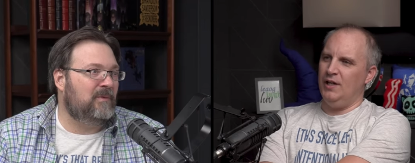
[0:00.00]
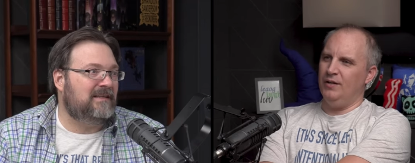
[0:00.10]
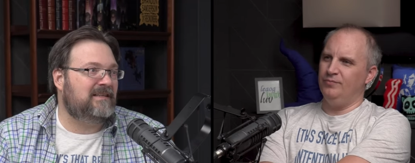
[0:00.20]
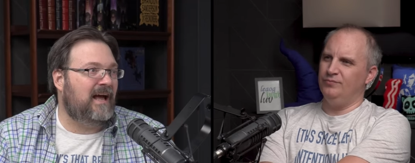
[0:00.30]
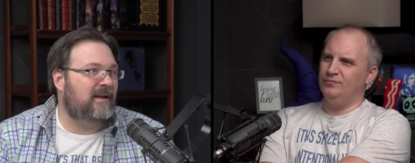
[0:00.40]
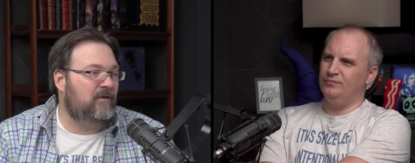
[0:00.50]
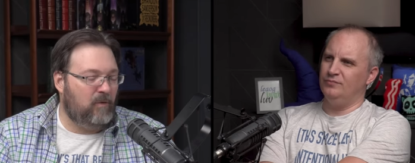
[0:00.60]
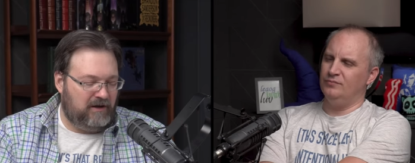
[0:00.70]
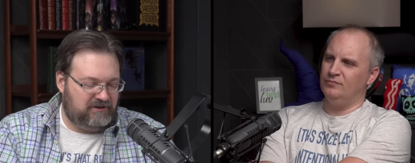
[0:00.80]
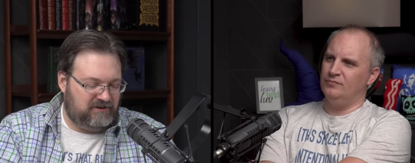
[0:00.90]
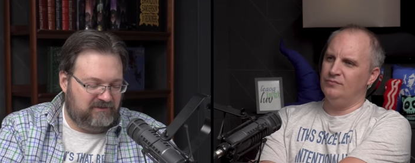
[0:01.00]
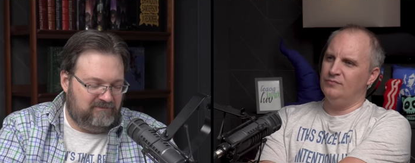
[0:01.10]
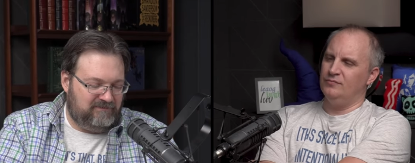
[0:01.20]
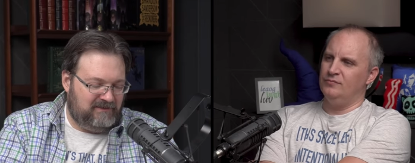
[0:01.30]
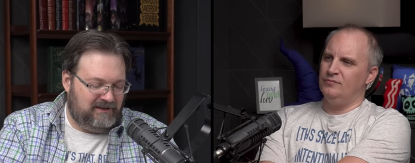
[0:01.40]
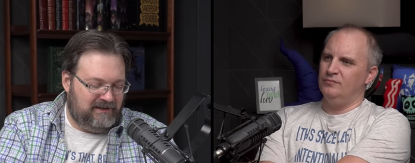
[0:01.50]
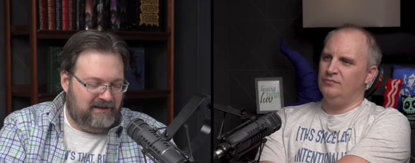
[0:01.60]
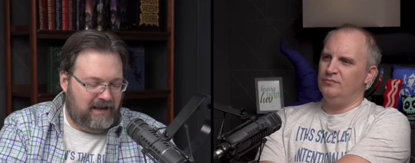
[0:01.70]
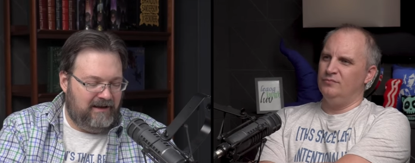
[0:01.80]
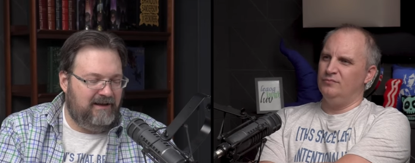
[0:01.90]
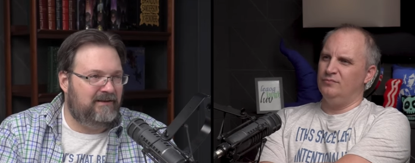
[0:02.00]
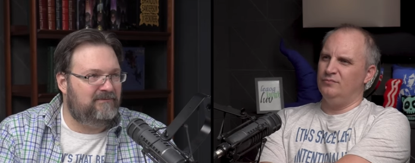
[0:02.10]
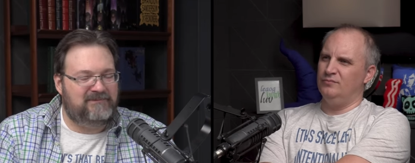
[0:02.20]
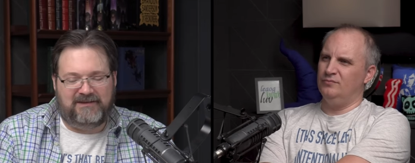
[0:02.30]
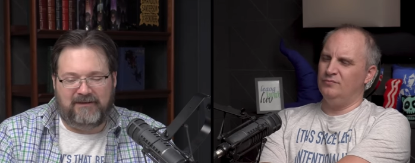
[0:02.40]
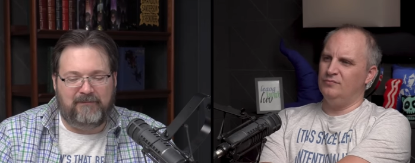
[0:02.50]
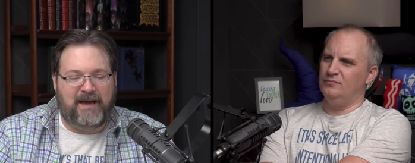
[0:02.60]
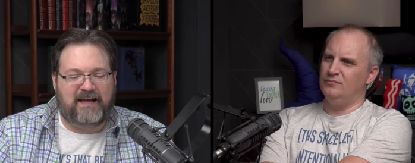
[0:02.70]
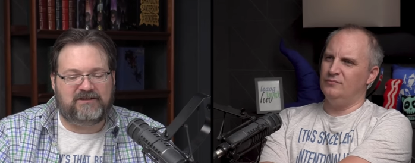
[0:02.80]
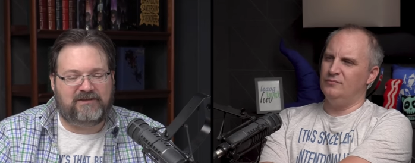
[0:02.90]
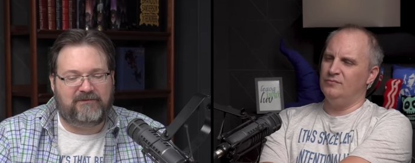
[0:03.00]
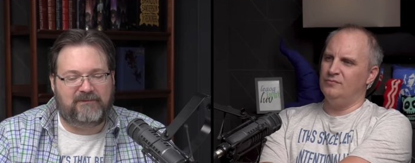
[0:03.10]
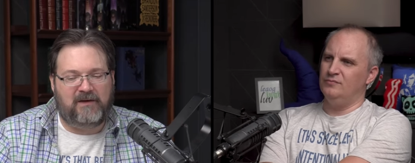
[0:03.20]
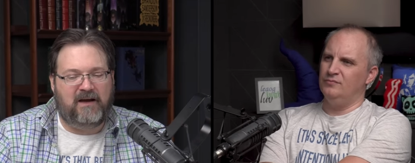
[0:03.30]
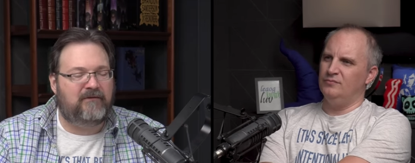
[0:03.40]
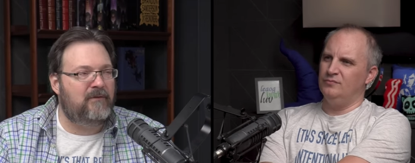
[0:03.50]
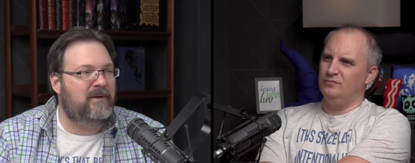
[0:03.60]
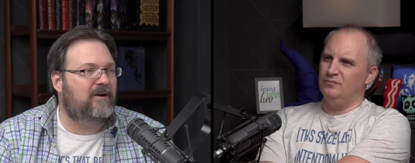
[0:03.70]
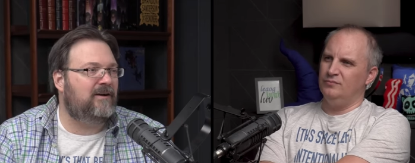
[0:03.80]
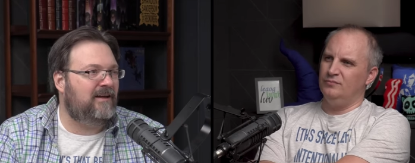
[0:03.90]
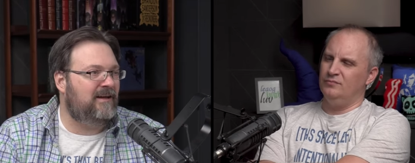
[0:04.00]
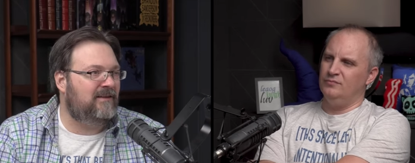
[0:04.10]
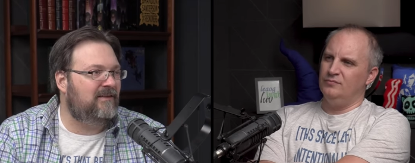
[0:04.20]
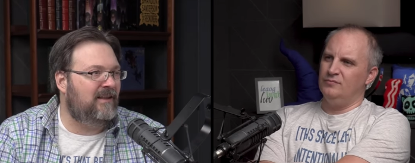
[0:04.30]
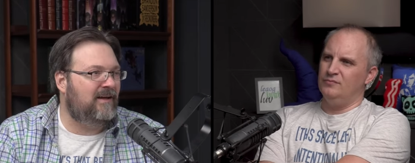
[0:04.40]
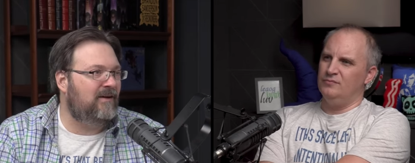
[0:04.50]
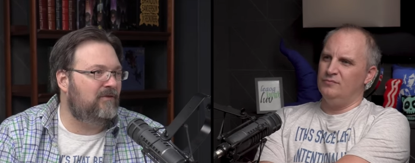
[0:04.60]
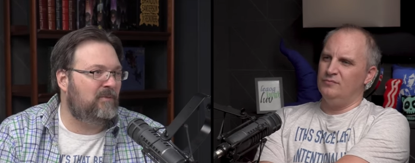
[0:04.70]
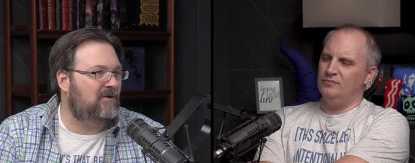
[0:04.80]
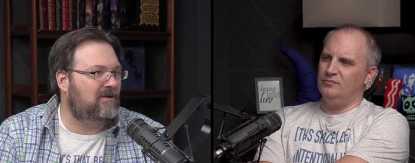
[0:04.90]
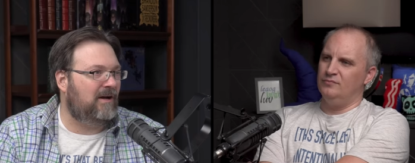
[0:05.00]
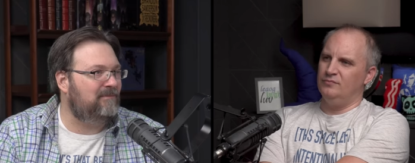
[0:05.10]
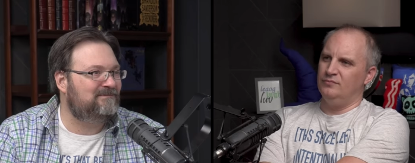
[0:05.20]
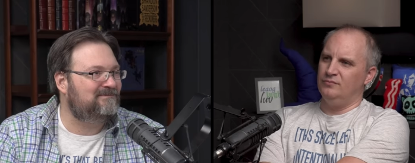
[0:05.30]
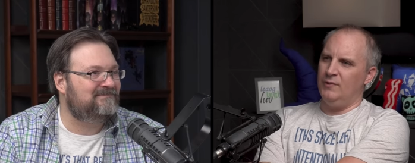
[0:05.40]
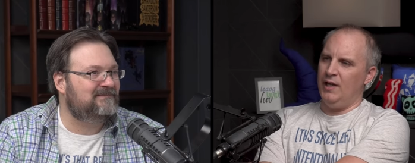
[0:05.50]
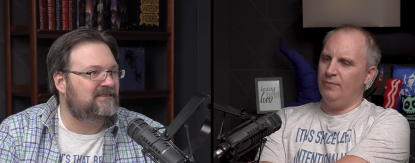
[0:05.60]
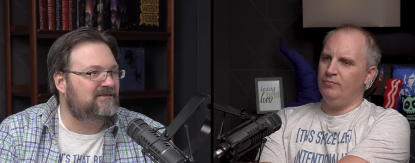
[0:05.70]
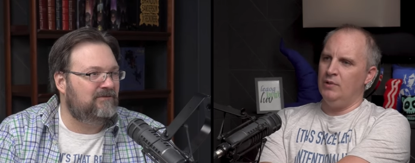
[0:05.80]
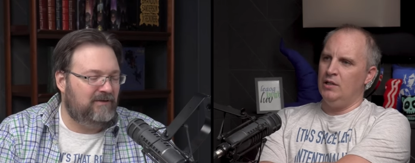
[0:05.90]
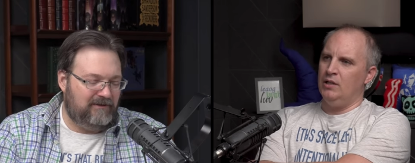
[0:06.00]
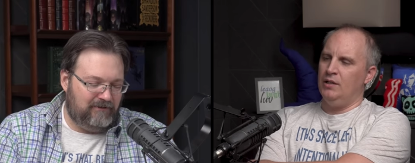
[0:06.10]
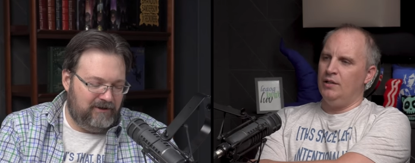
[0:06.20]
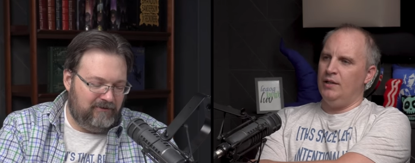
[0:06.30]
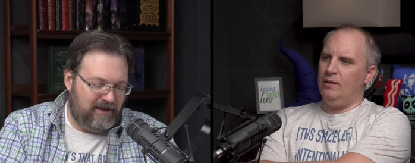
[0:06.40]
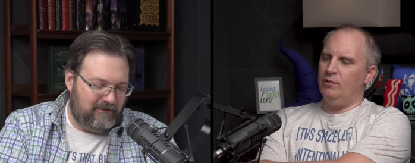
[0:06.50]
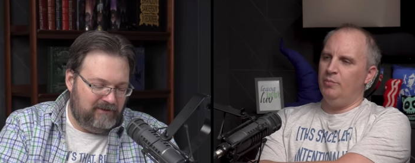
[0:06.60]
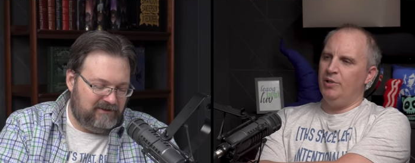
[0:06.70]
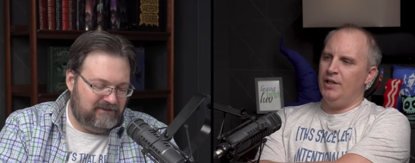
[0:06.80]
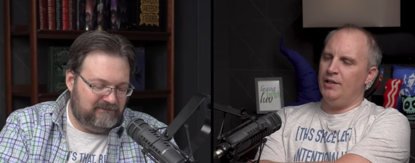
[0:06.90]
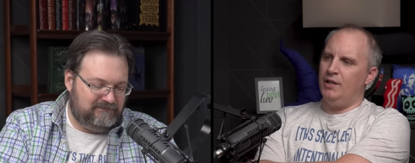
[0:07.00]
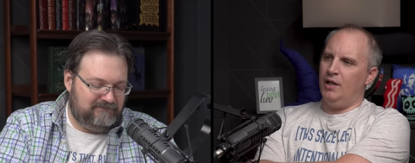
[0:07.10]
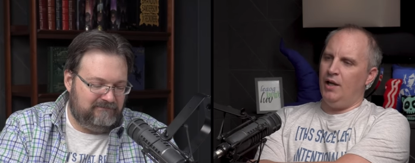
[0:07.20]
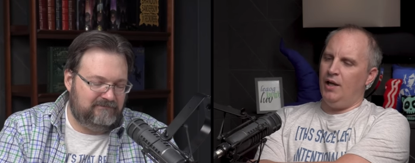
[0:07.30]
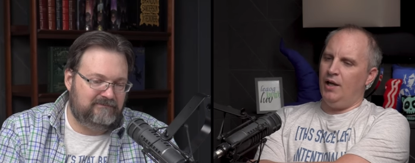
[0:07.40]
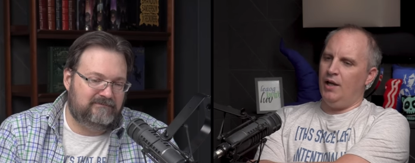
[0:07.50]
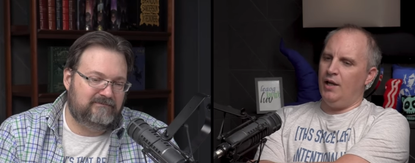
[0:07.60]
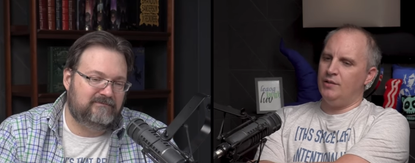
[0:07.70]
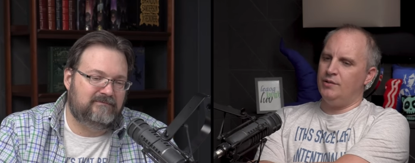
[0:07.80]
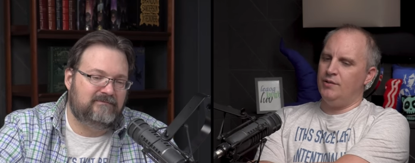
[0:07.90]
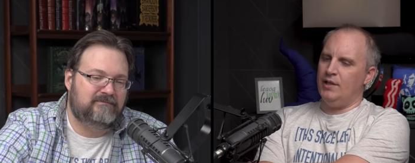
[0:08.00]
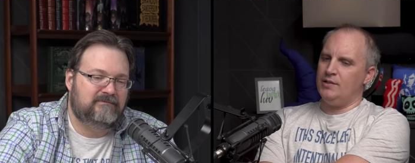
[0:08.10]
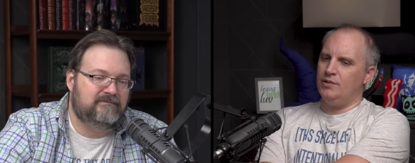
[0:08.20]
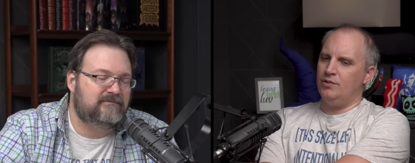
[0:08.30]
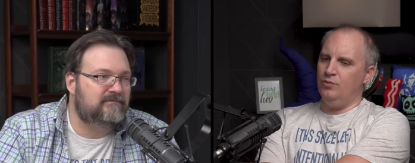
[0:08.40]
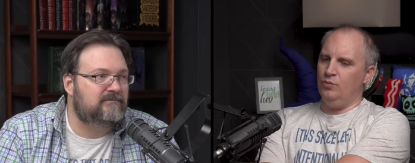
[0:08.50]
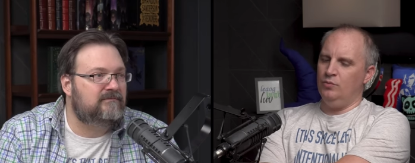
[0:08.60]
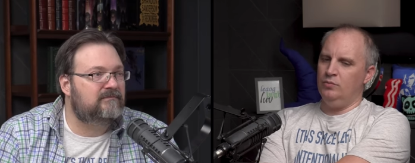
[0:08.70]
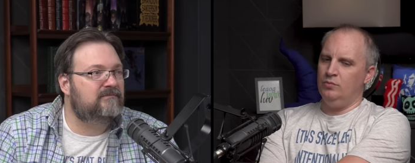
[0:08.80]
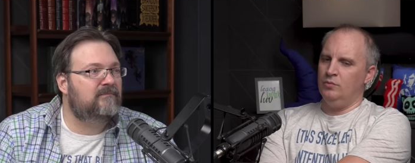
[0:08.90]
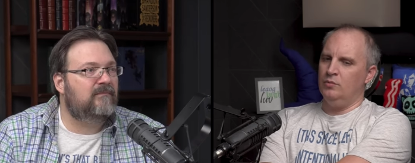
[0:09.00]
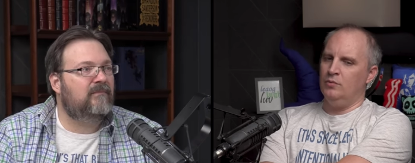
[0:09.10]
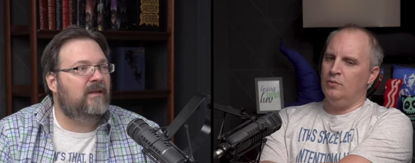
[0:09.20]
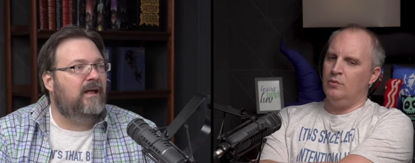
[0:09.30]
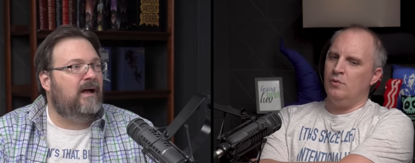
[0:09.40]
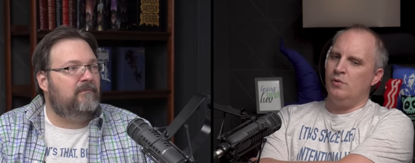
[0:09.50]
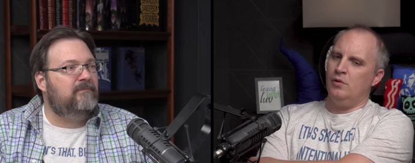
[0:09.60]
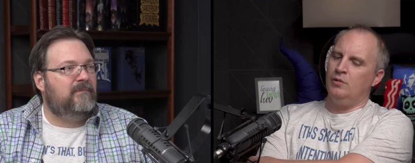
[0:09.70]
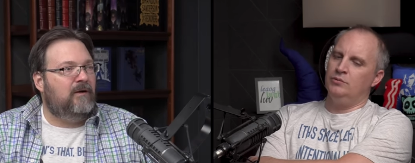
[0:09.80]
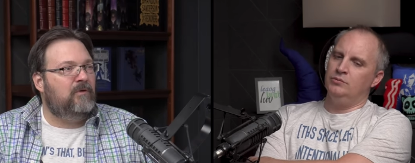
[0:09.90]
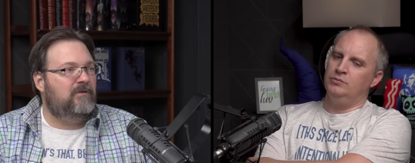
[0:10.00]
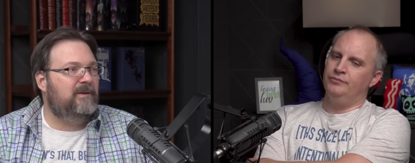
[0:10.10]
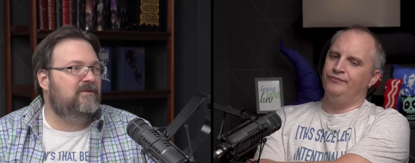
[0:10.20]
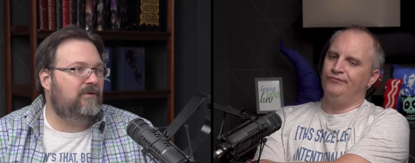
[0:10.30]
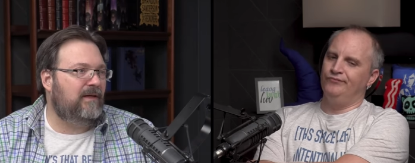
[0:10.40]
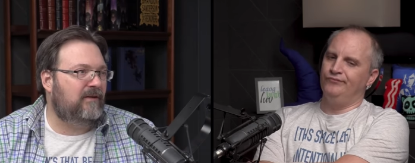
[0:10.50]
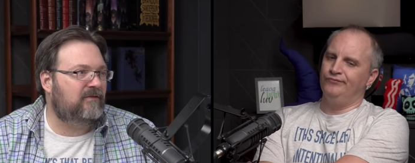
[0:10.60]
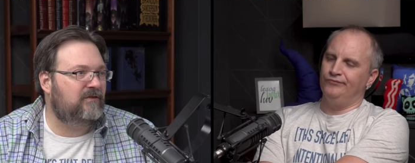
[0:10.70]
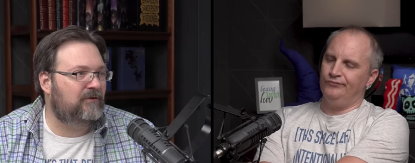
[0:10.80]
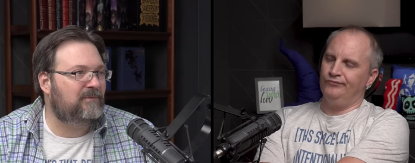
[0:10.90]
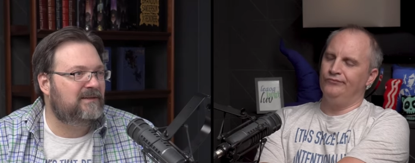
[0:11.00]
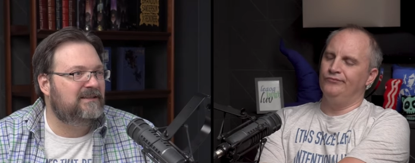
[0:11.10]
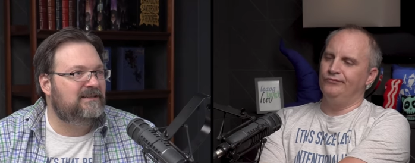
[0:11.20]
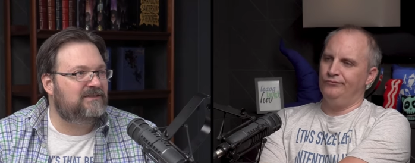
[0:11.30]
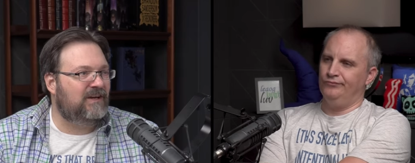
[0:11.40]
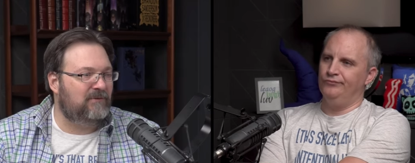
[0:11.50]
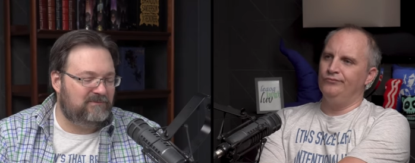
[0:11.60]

Speaker 1: yeah. we sat and watched and uh, the match of, of America in the, the World Cup. Yeah.
Speaker 2: Whatever year that, that would was. have been uh 2002.
Speaker 1: Yeah, that would have been 2002. So,